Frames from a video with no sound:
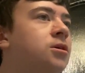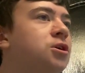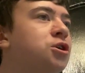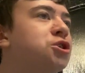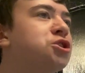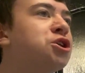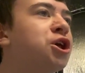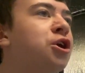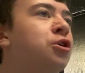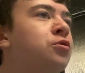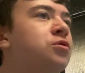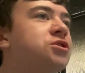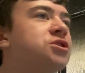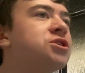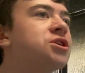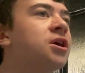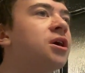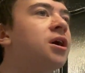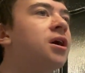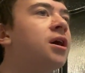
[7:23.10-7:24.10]
Shoot!
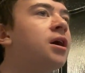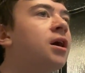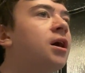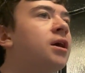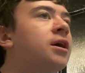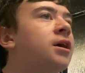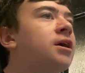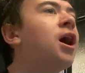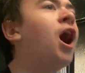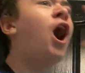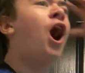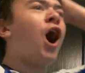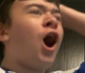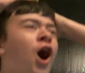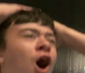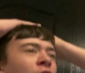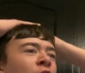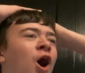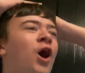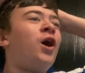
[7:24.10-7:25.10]

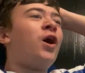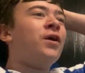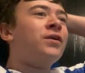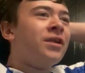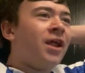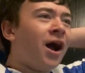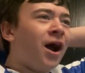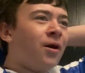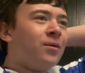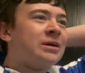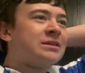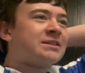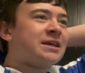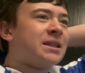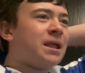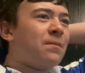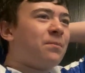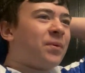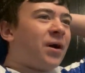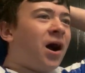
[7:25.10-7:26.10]
Oh, no, he's in
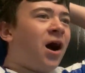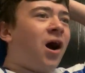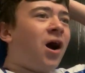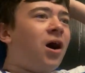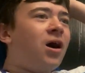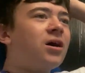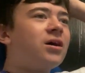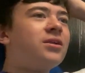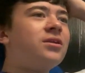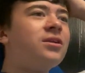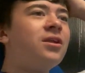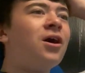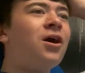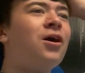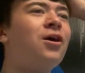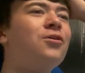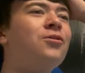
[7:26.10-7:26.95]
the bar. No.